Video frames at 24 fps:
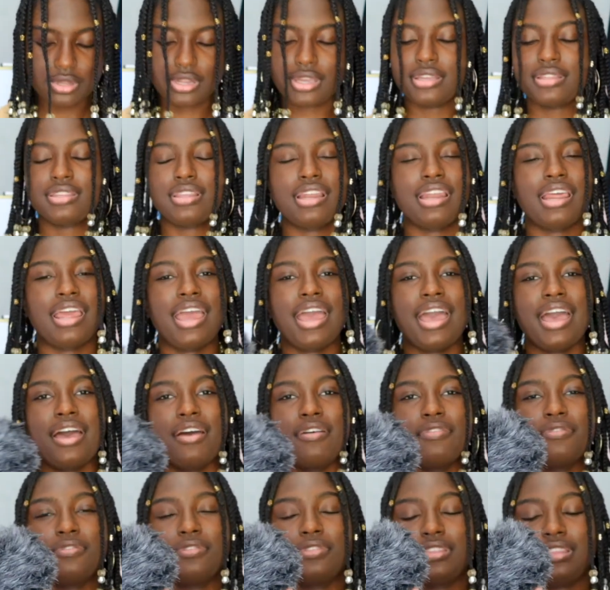like that I
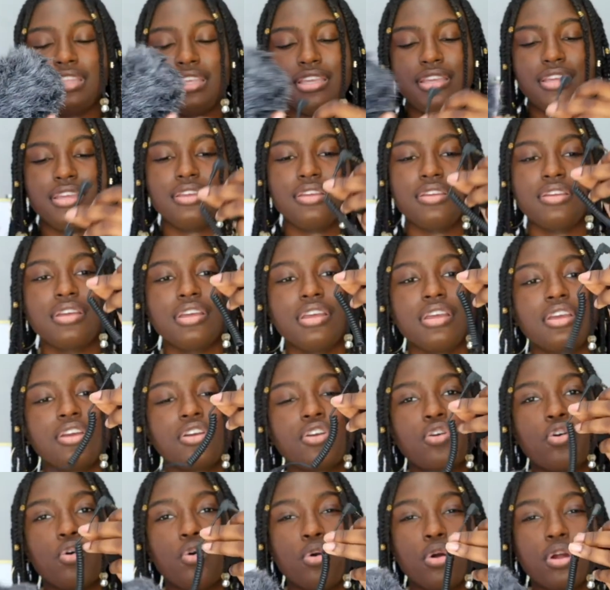have the
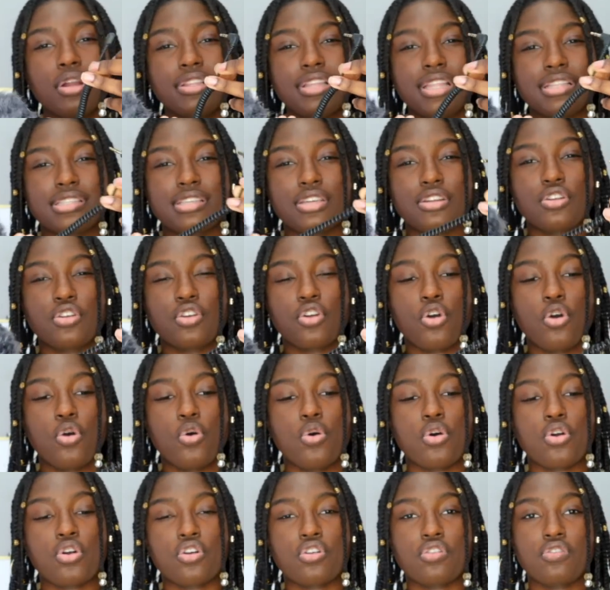cord that's gonna
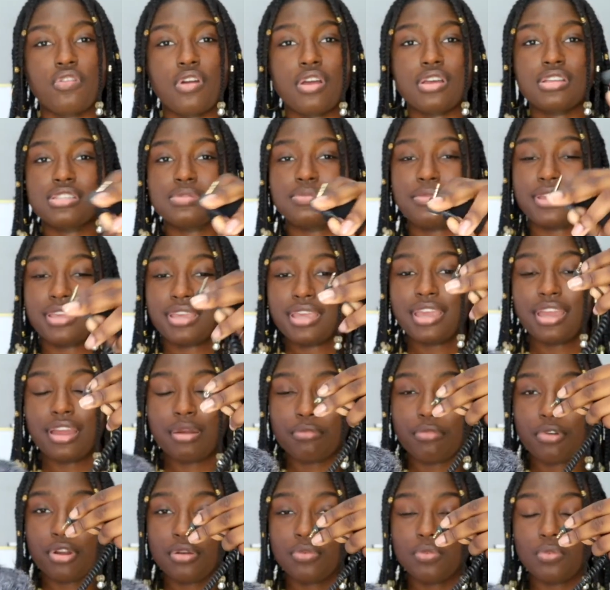go across my
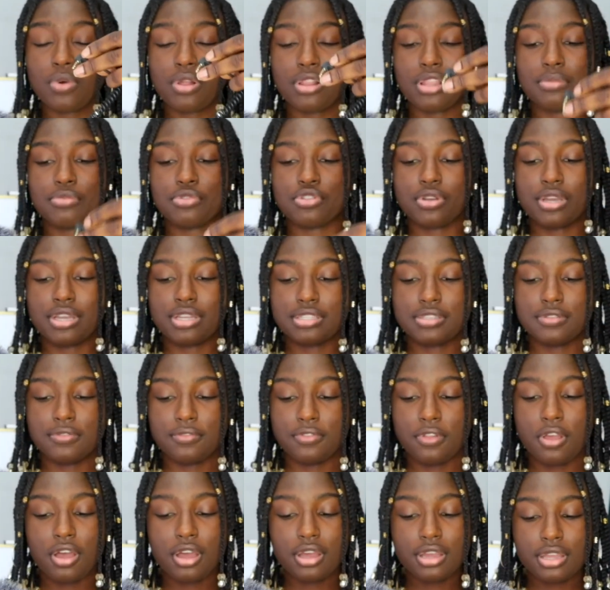camera while I'm trying to
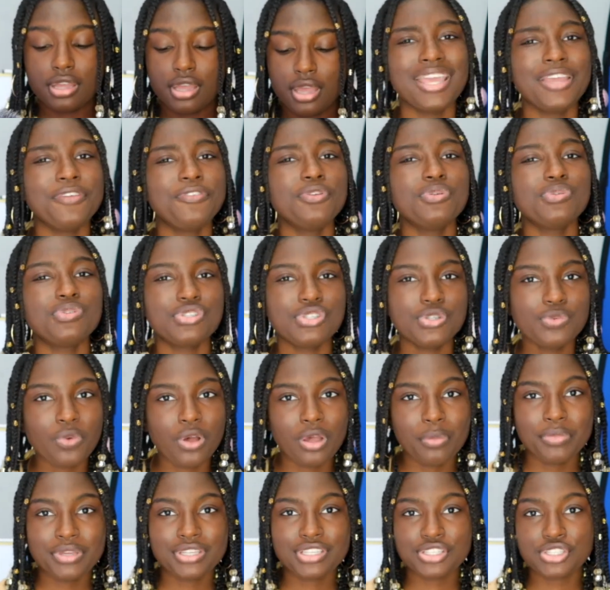vlog. If you do
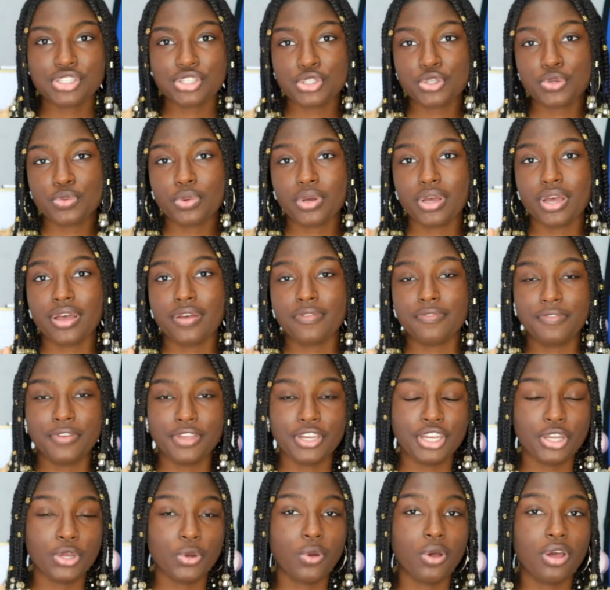want me to do a
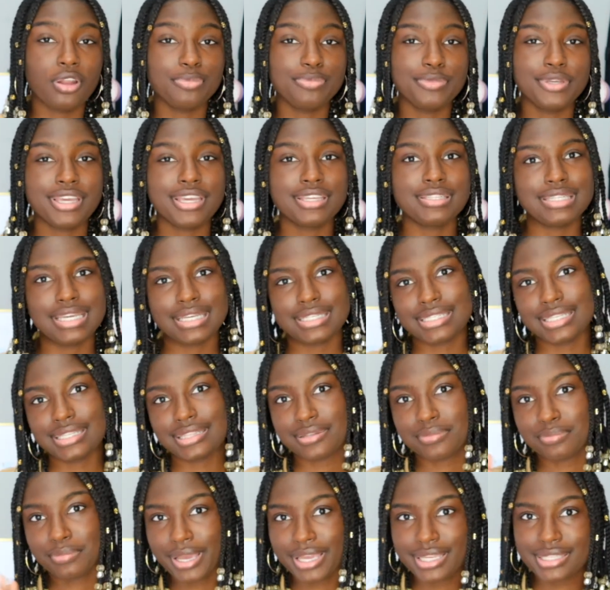video on me connecting
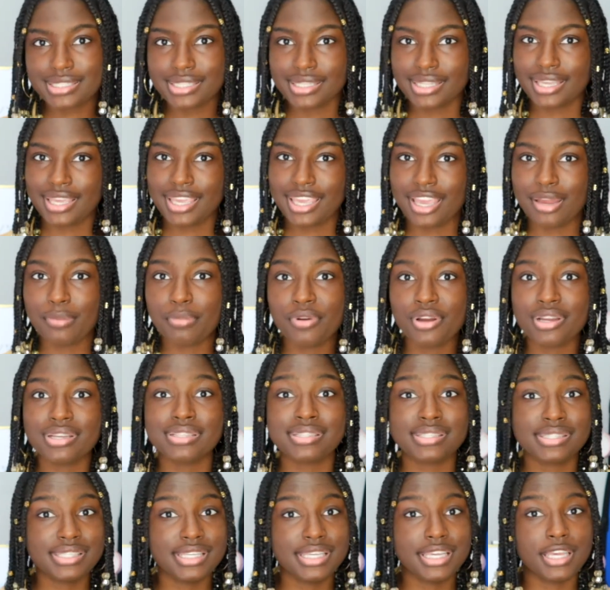the mic to the camera
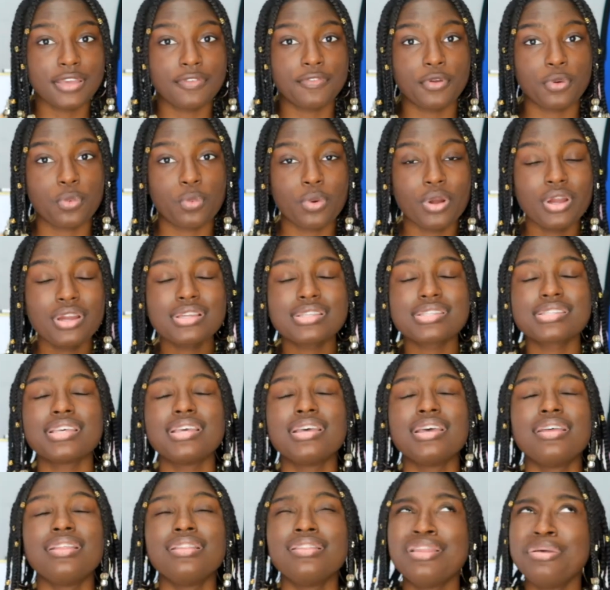and seeing if it works,
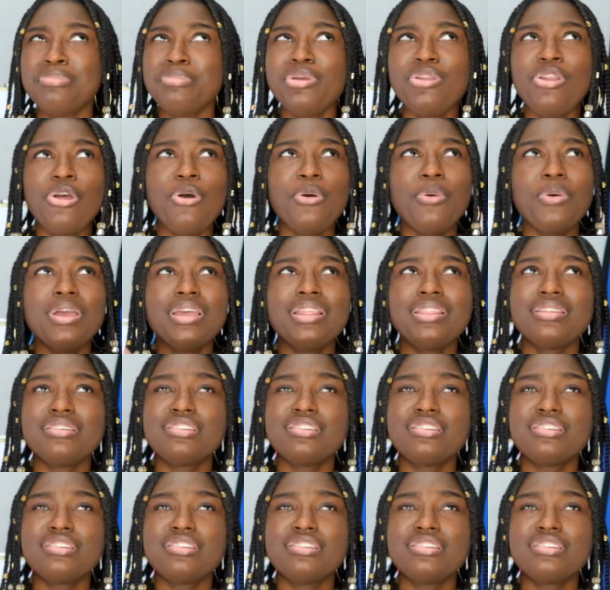let me know in the